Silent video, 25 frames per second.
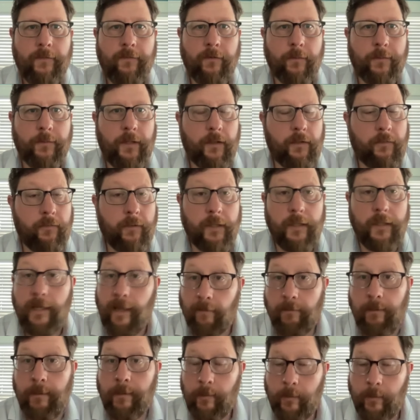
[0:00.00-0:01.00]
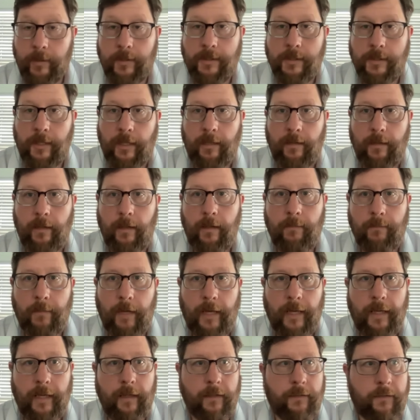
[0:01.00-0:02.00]
from the Israeli government, which in
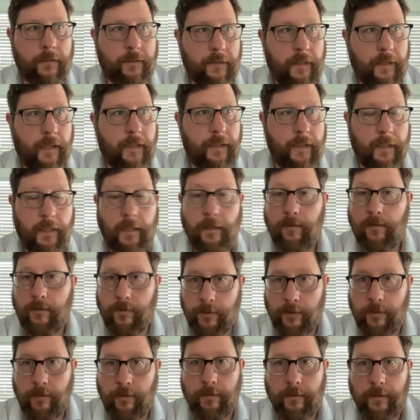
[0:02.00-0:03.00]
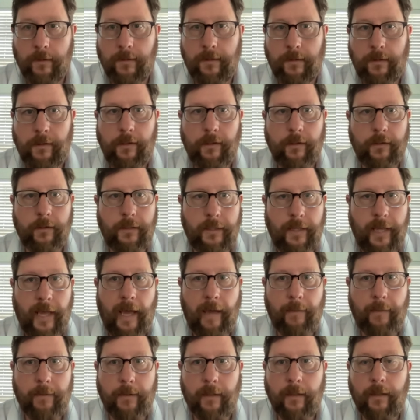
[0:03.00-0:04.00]
my understanding is true. The security
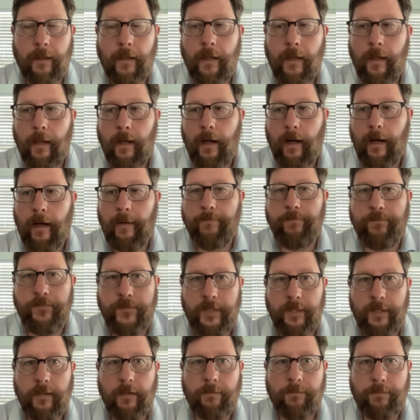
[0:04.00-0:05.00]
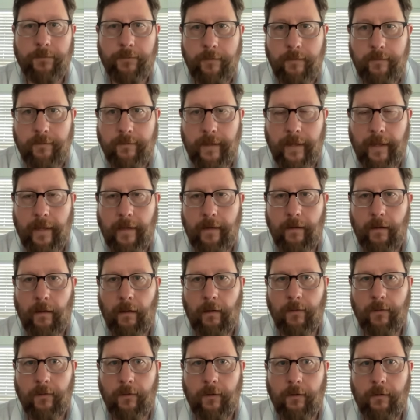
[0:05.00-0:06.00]
cabinet did approve that,
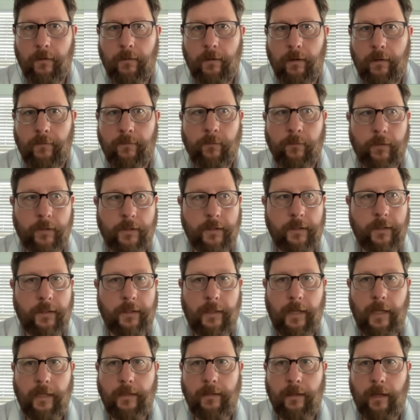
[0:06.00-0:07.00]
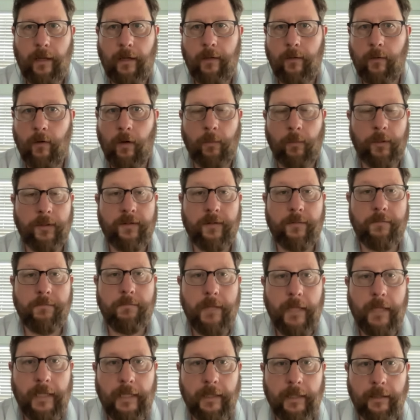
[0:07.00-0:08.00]
although unfortunately Netanyahu almost
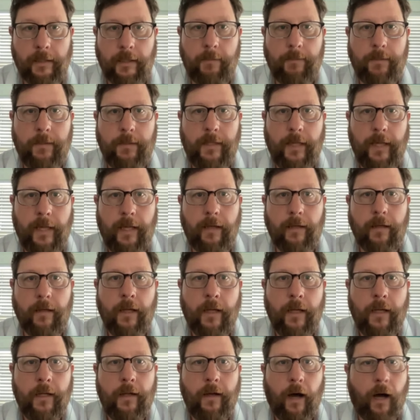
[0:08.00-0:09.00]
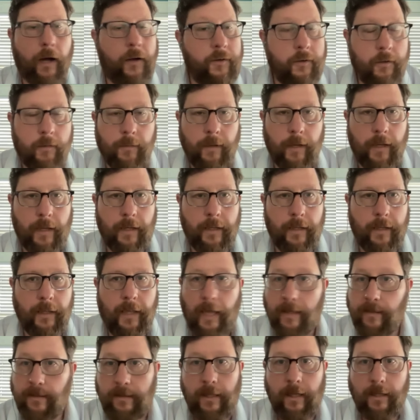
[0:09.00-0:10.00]
immediately began undermining,
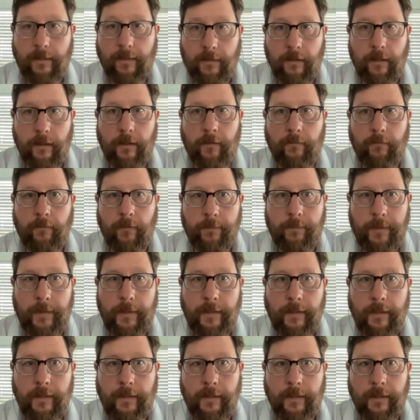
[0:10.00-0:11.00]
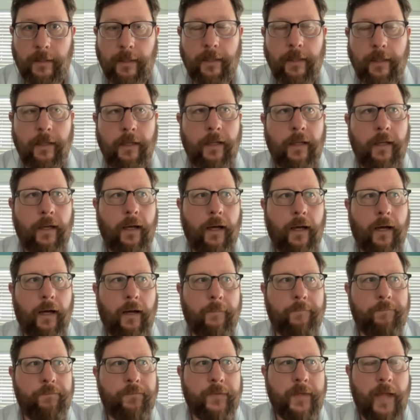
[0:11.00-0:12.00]
as he has done repeatedly,
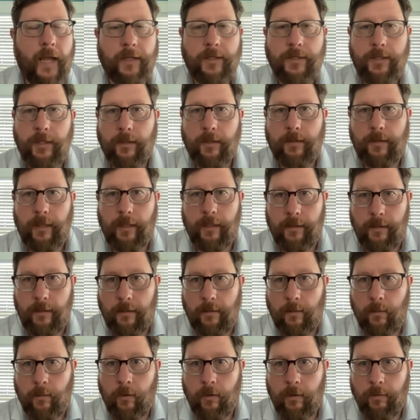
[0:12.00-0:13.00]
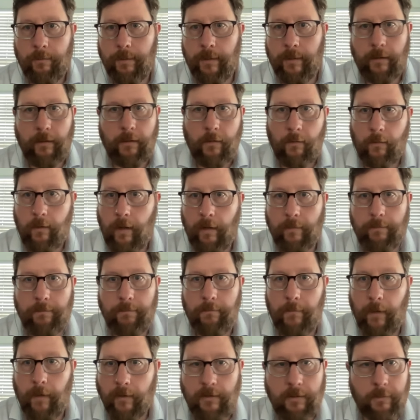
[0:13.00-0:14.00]
not just in this war, but throughout
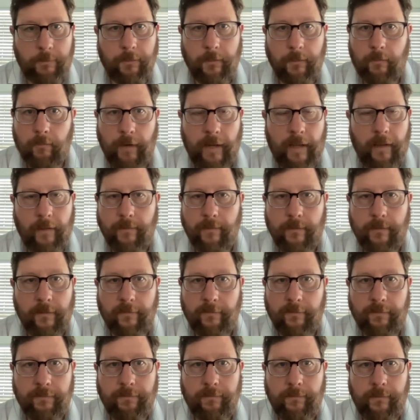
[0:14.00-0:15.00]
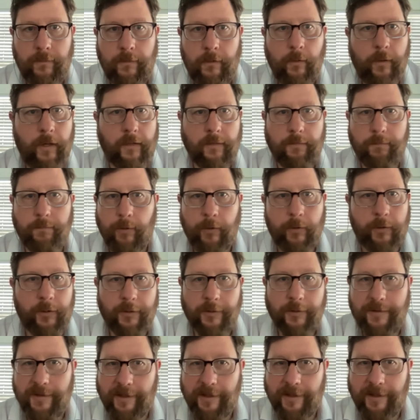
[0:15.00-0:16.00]
multiple rounds of U.S.
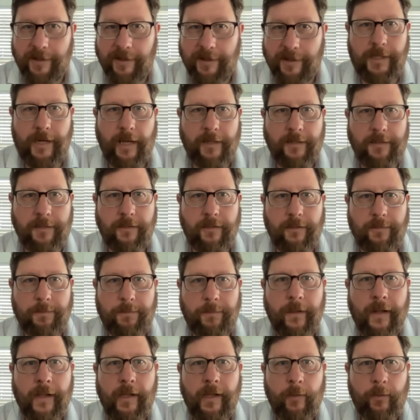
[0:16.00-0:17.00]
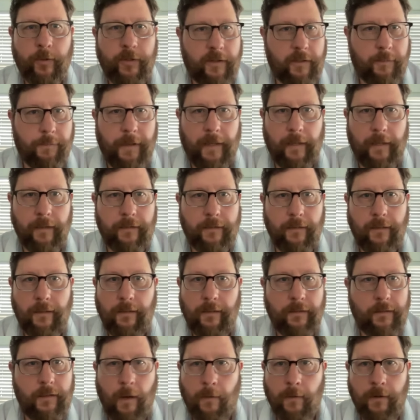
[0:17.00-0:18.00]
brokered negotiations with the
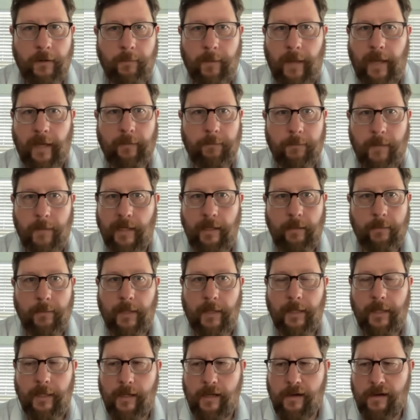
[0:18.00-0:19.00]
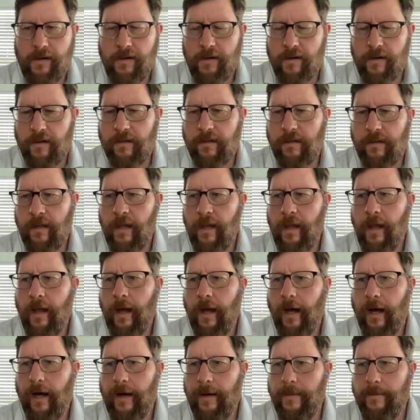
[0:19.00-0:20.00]
Palestinians going back many, many years.
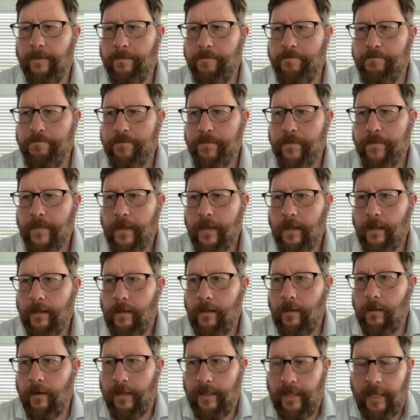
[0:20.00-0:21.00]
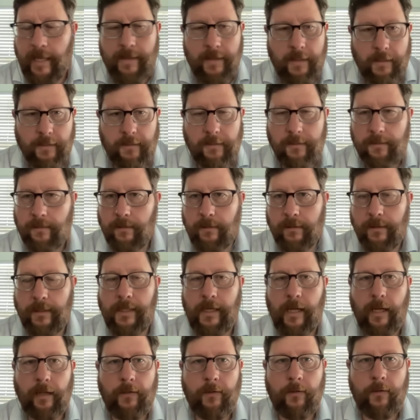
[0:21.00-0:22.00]
You know, and again, this is certainly
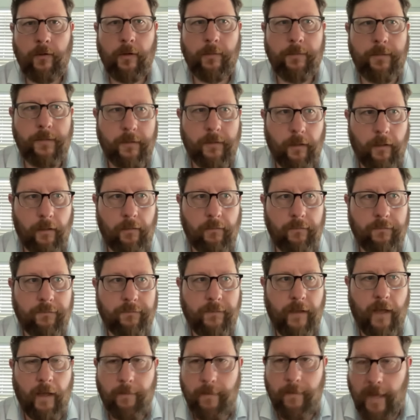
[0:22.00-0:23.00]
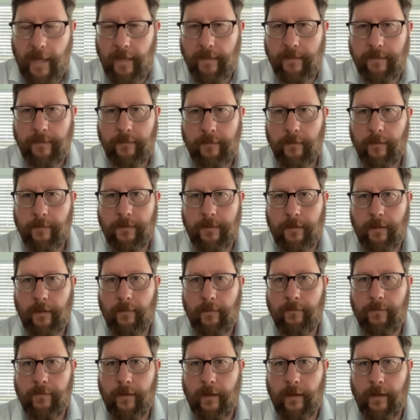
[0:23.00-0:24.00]
not to absolve Hamas or
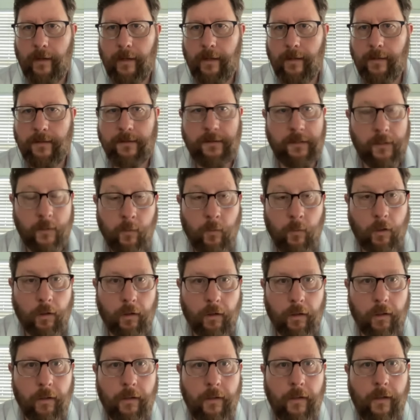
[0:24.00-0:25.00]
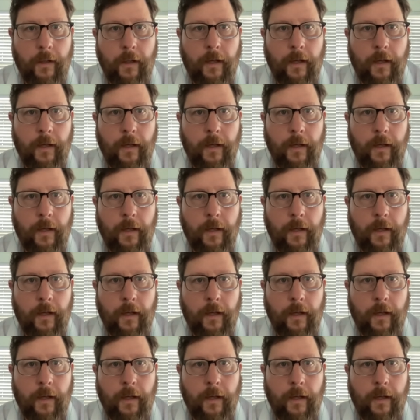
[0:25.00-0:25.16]
absolve Sinwar